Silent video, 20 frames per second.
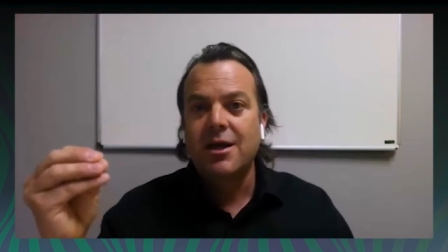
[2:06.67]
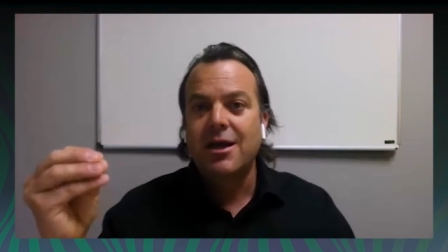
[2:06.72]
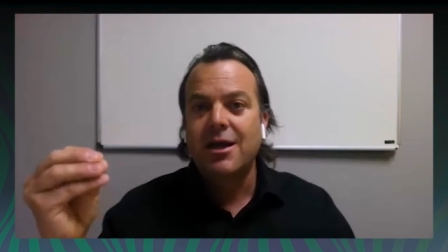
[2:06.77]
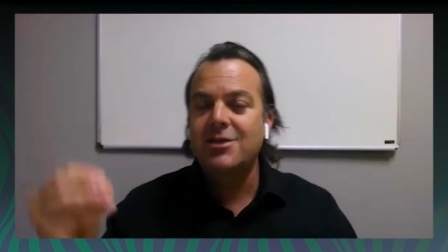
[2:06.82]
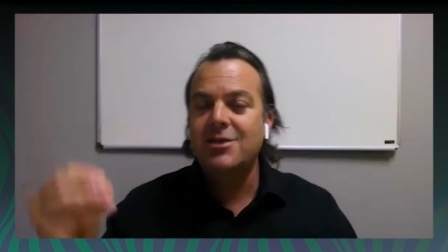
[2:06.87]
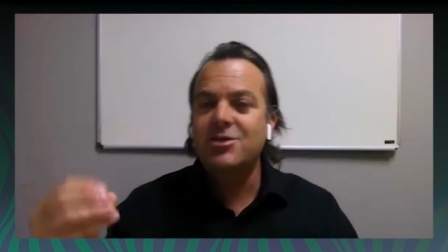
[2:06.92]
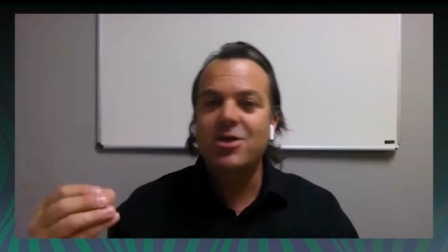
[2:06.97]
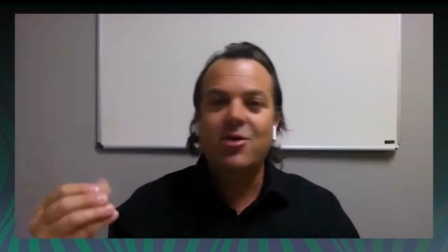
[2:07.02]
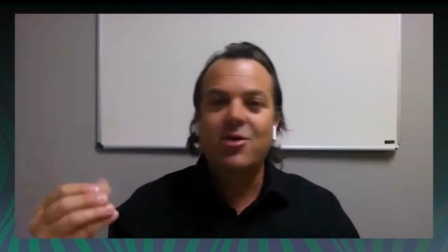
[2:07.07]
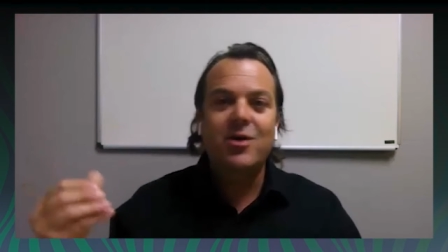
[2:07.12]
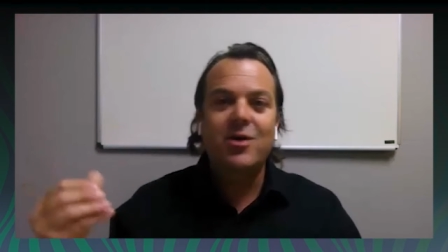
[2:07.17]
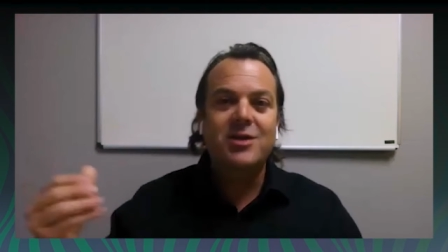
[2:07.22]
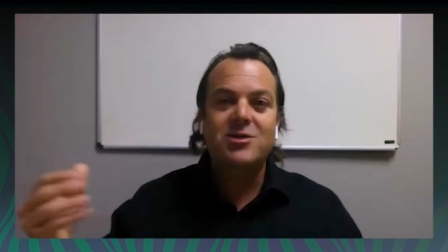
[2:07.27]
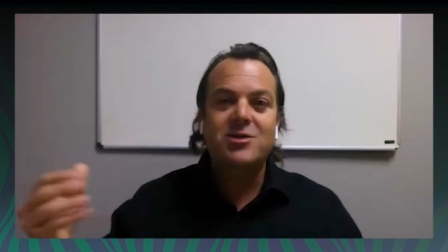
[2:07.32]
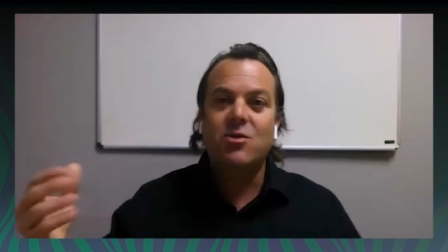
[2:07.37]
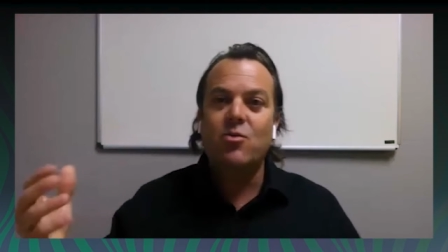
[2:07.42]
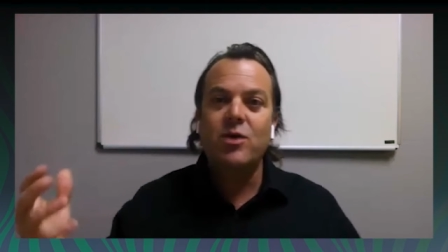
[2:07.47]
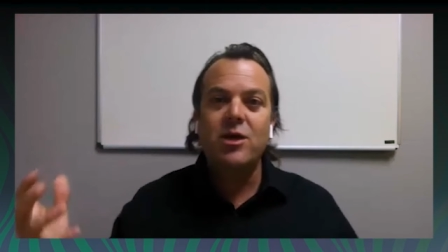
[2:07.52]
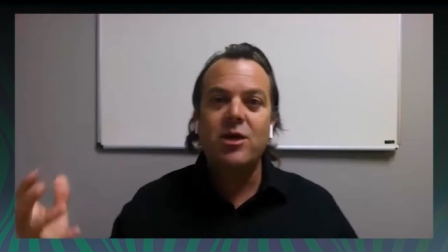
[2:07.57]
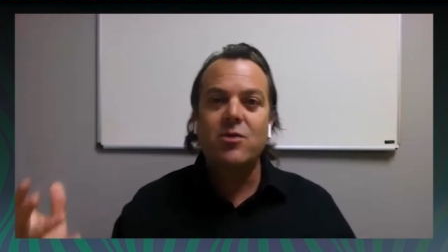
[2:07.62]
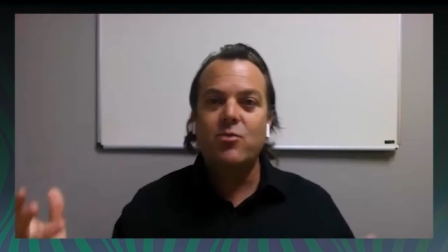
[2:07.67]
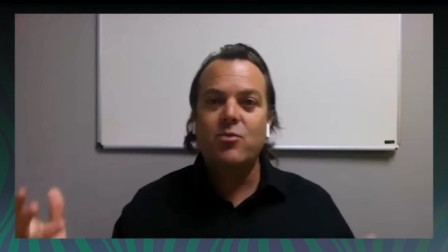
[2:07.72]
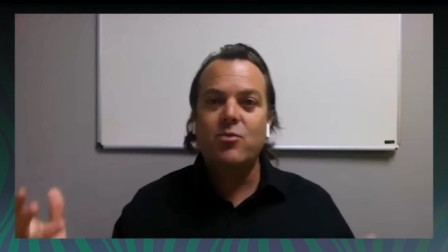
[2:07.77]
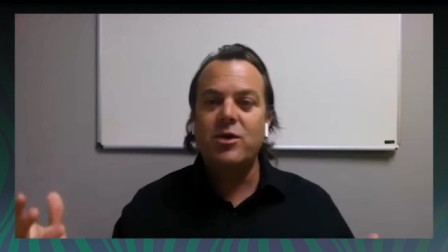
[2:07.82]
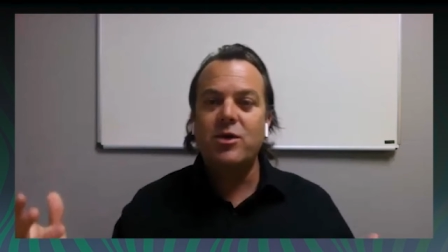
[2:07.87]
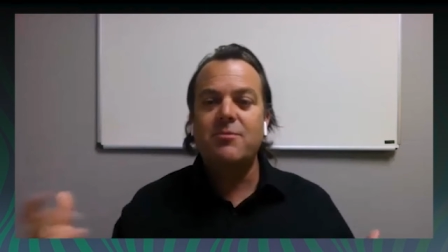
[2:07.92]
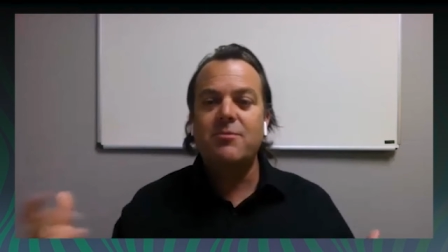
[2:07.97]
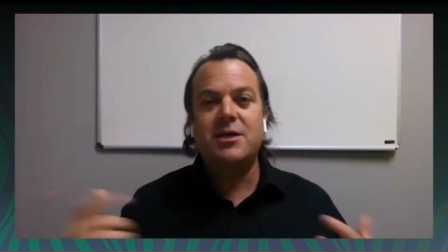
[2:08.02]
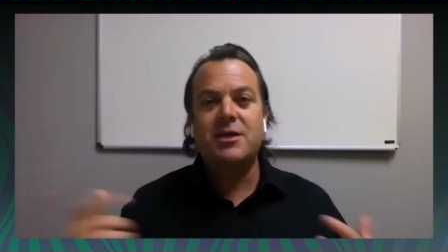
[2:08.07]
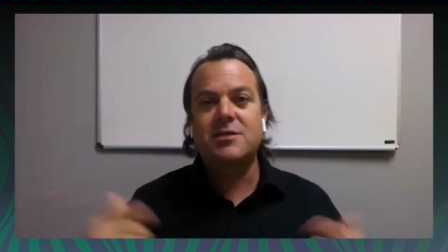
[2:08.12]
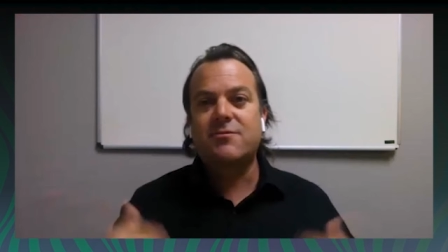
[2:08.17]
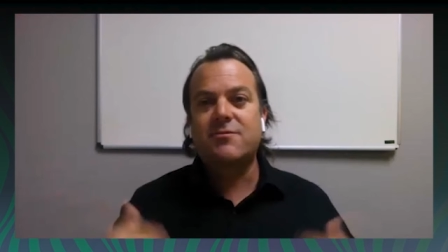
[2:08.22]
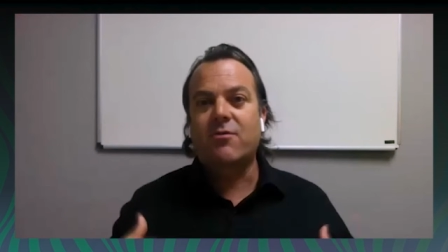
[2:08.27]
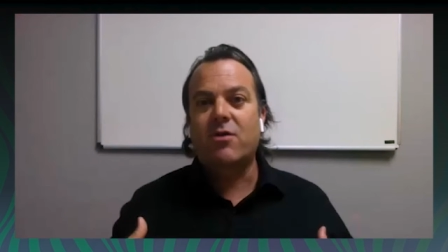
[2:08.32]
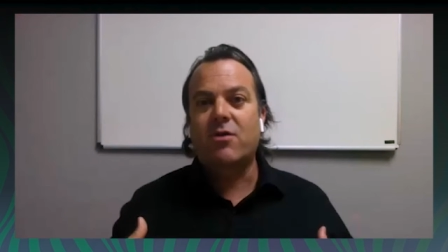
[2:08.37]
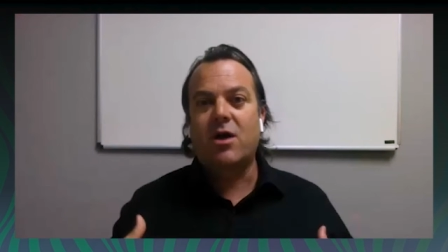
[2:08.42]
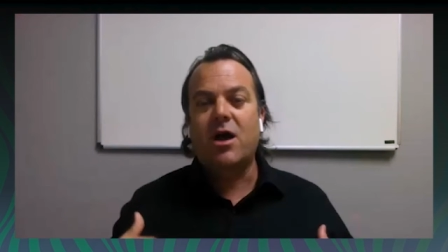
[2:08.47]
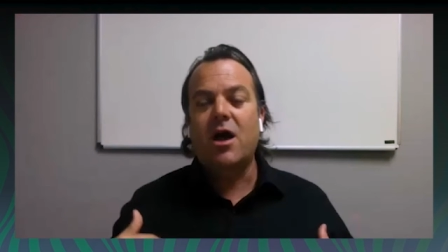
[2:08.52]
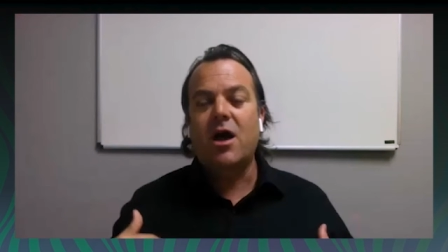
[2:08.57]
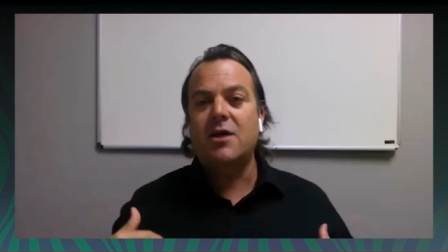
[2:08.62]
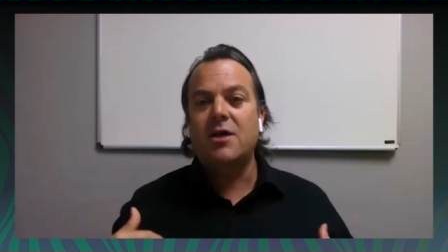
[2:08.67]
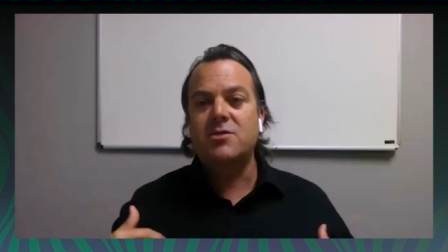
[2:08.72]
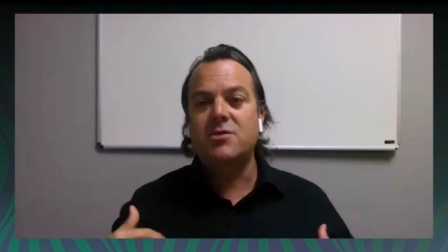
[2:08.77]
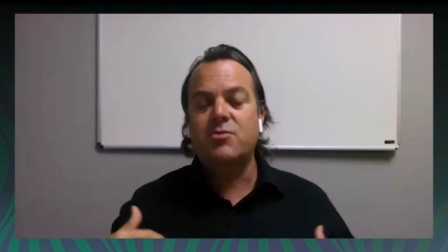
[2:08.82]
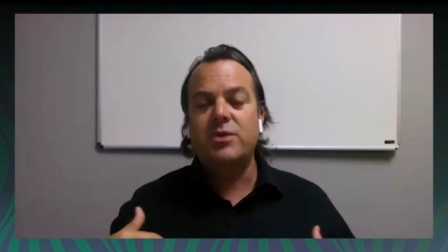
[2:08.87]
And so it's a win-win, because for us,